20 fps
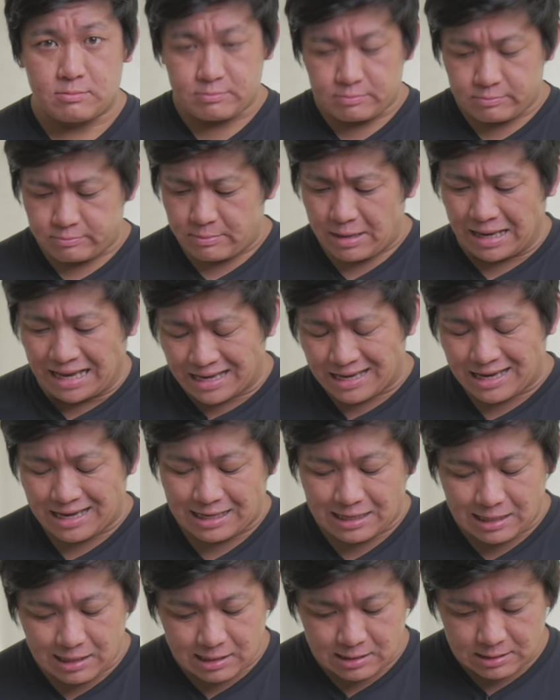
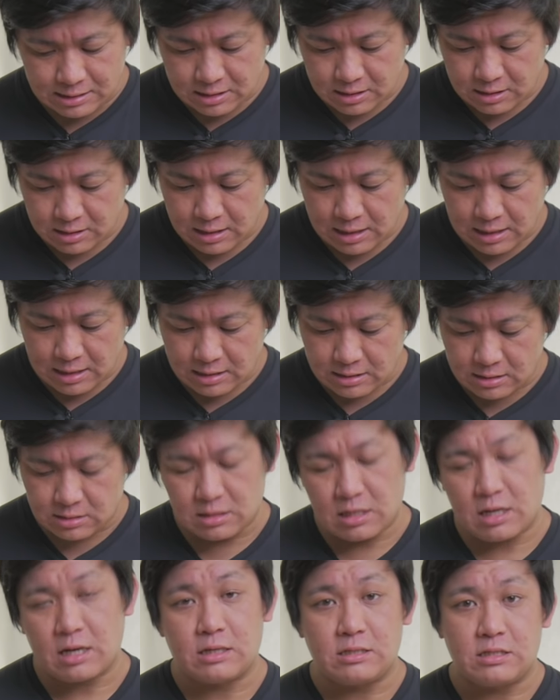making it, and
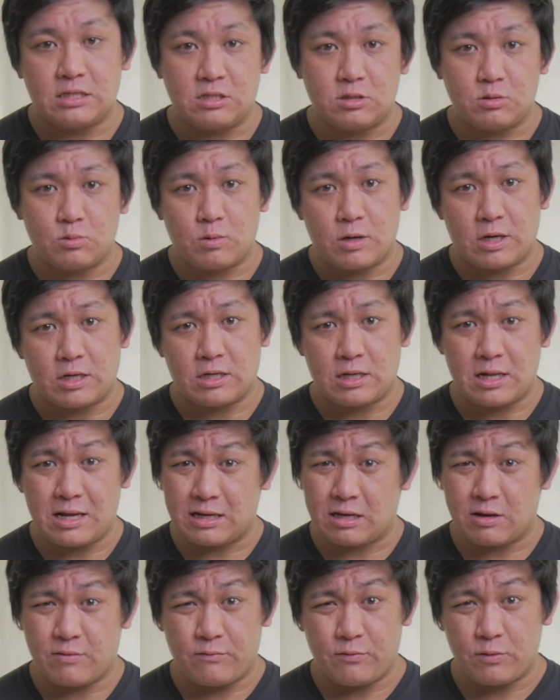I need to wait
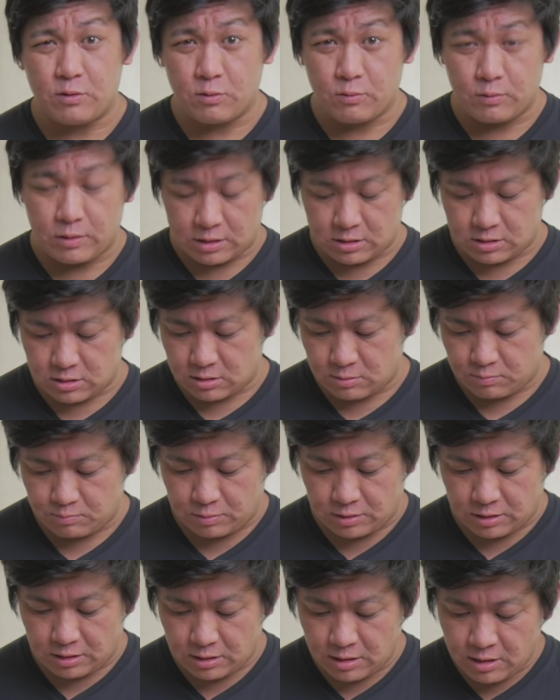like a few weeks
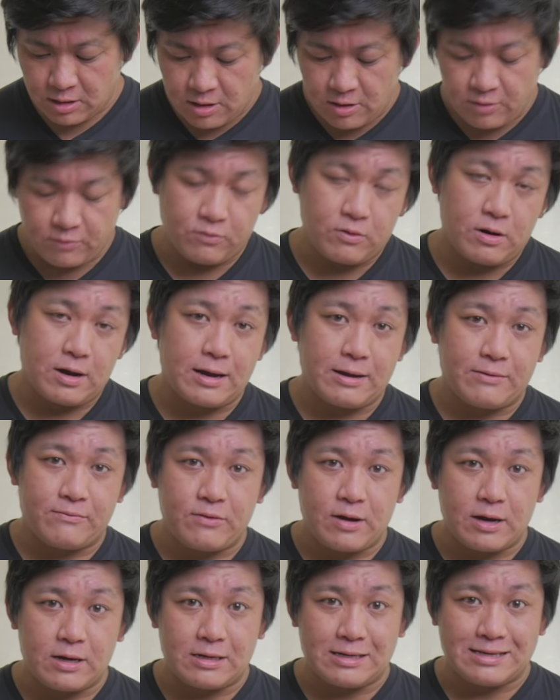before I
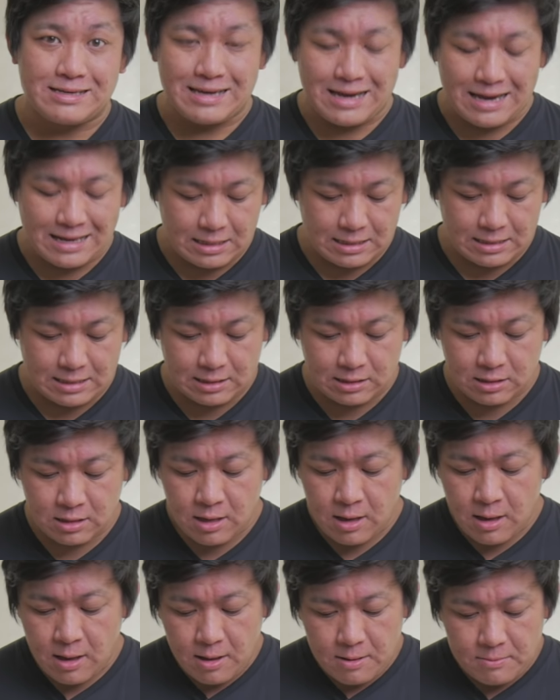finally get it.
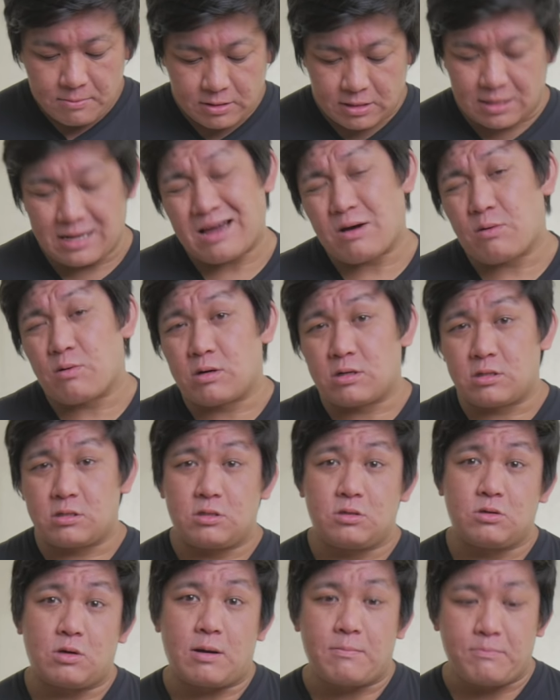But I want
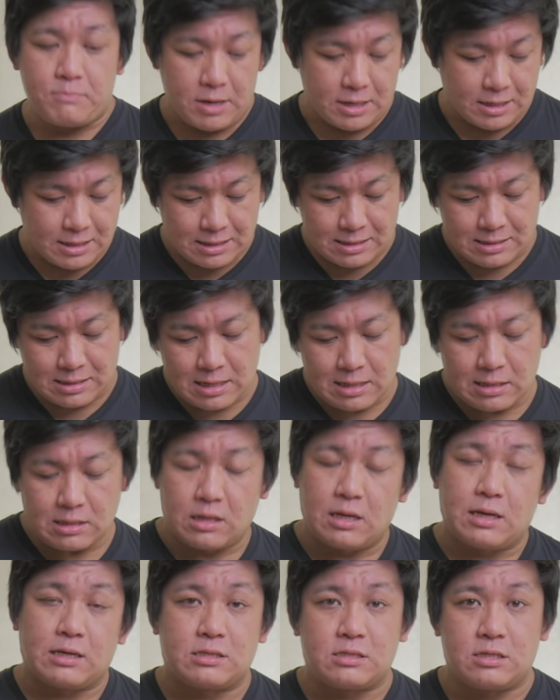to unpack it
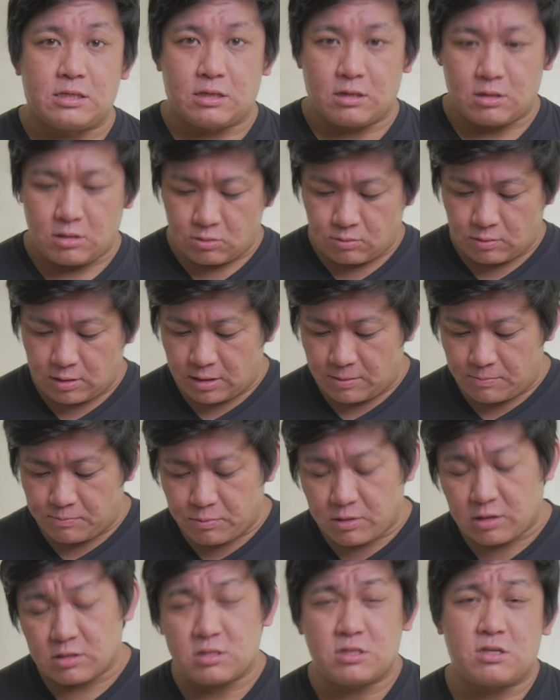and actually already
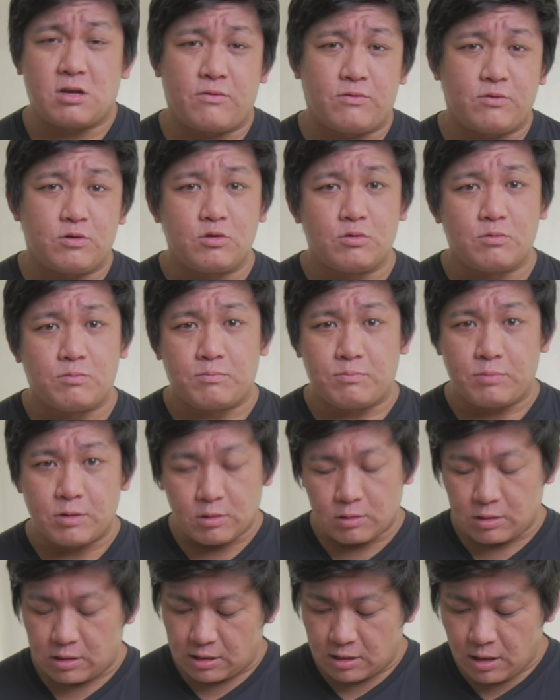bought stuff to
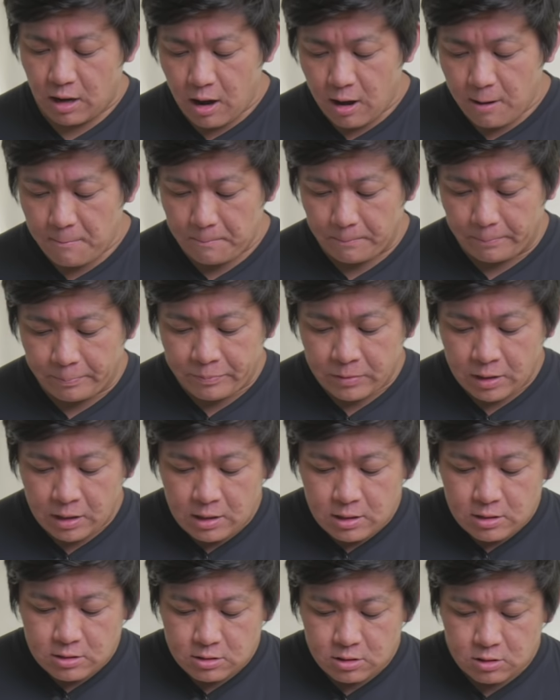build it up.
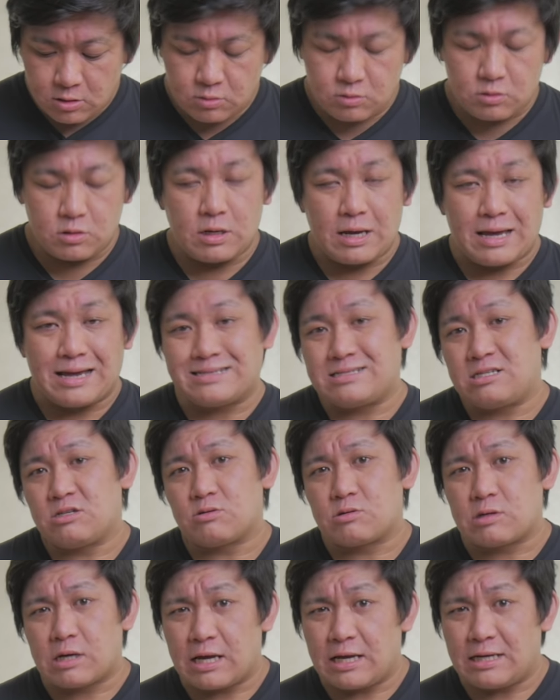So the actual
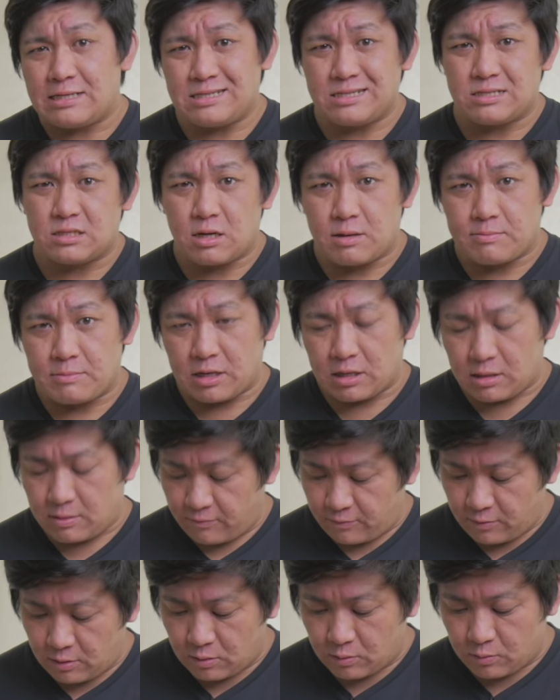cage is coming in a
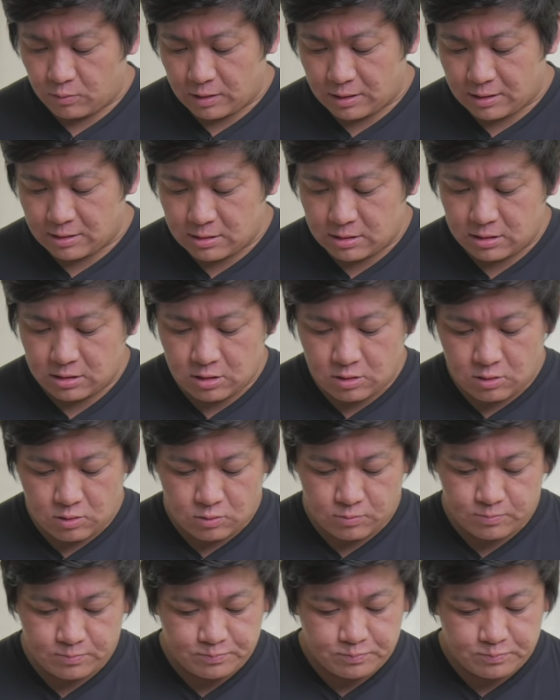few weeks, so